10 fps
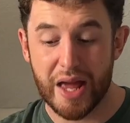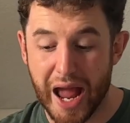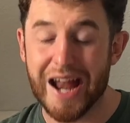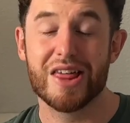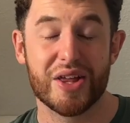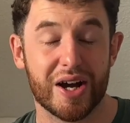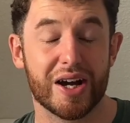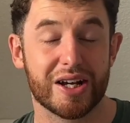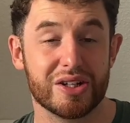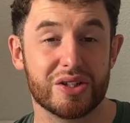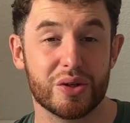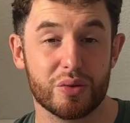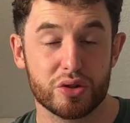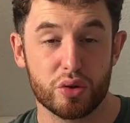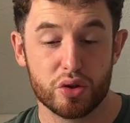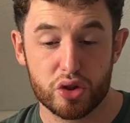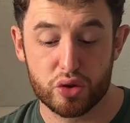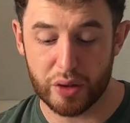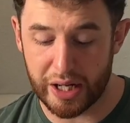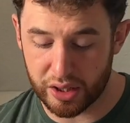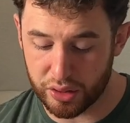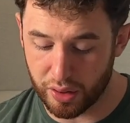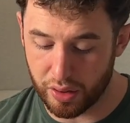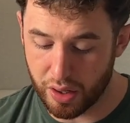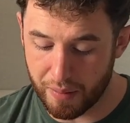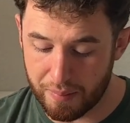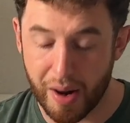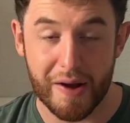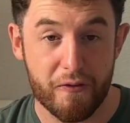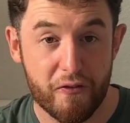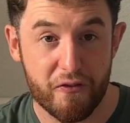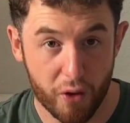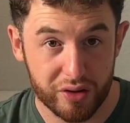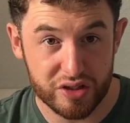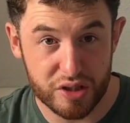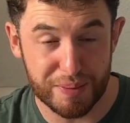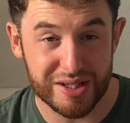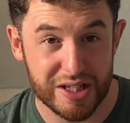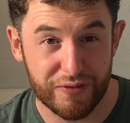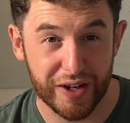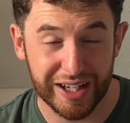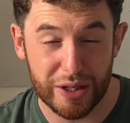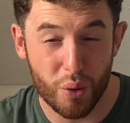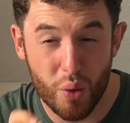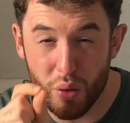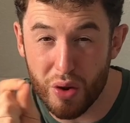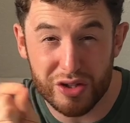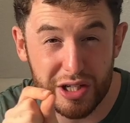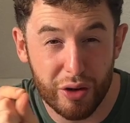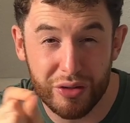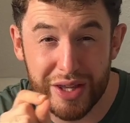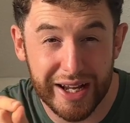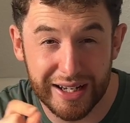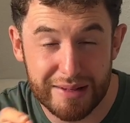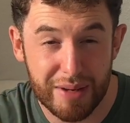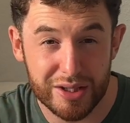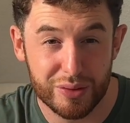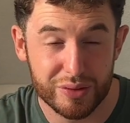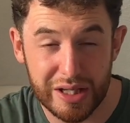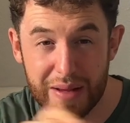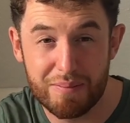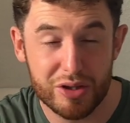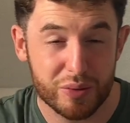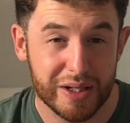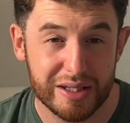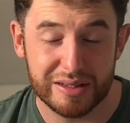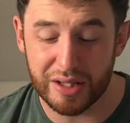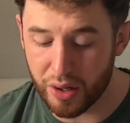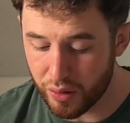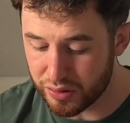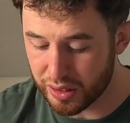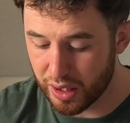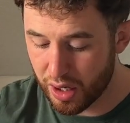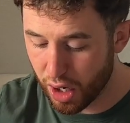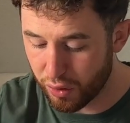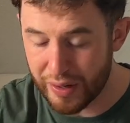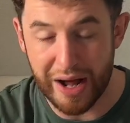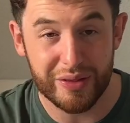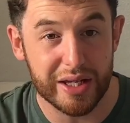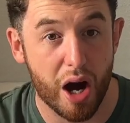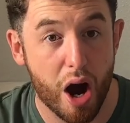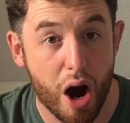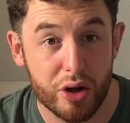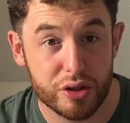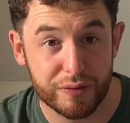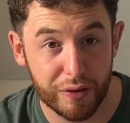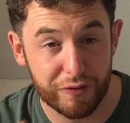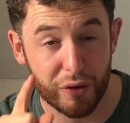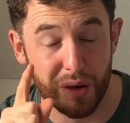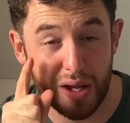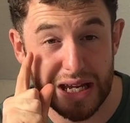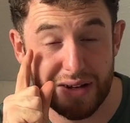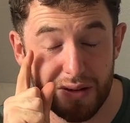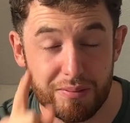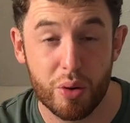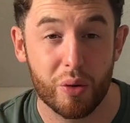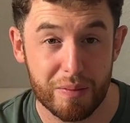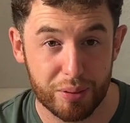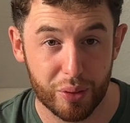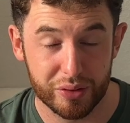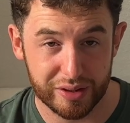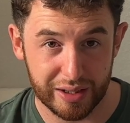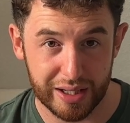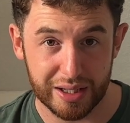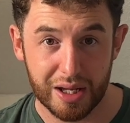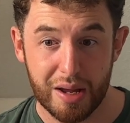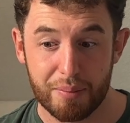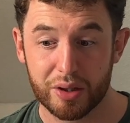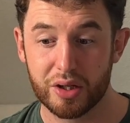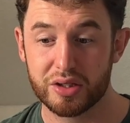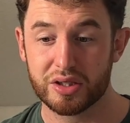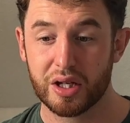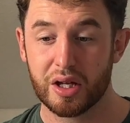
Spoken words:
Anything I can do to strengthen my foot specifically, all those little niggly muscles in between your toes, around the arch of your foot, even more importantly, because